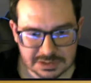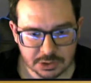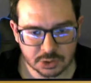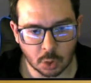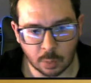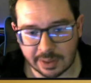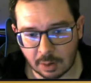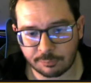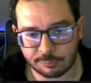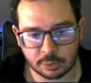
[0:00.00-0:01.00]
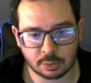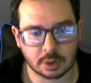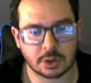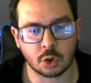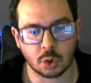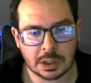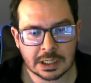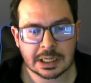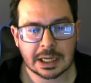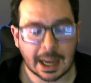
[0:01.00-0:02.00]
So without further ado,
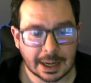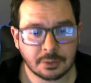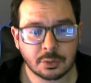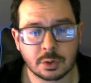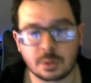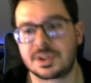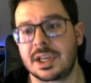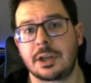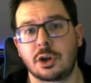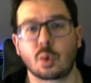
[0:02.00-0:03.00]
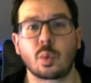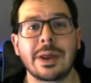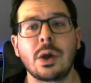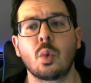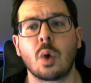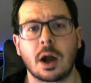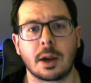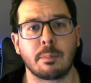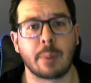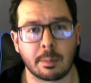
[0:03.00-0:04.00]
introducing your week 1
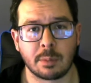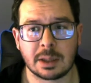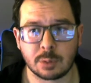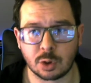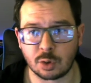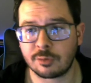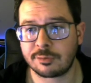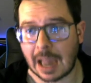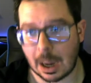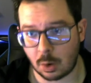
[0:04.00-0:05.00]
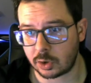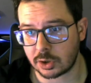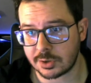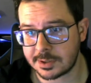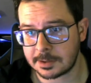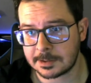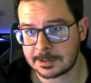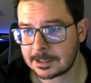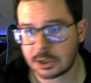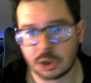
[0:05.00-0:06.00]
Bumbling Bidoof counters,
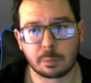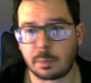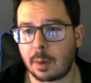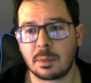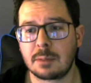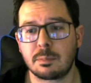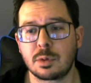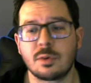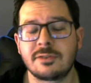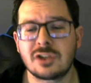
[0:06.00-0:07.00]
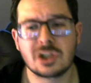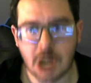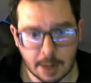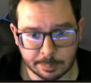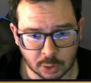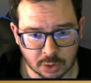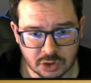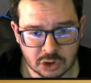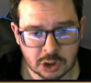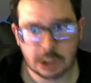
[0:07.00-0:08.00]
your Bumbling Bidoof
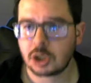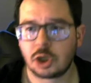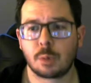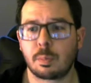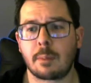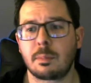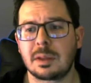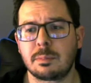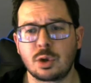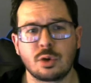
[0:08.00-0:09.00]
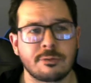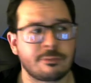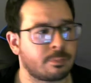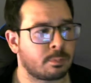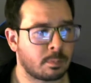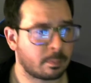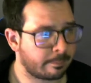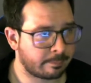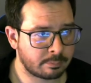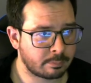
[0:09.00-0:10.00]
stompers, your Bumbling Bidoof
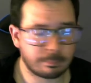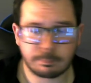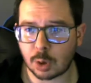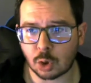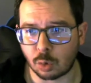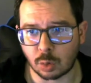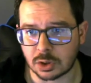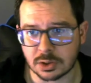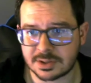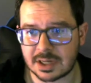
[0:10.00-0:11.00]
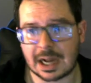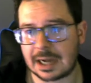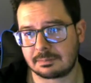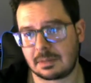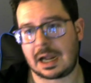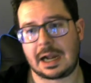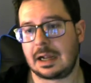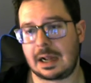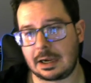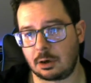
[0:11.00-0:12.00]
burrowers. I
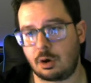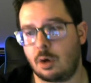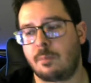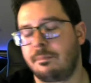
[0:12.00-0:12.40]
don't know.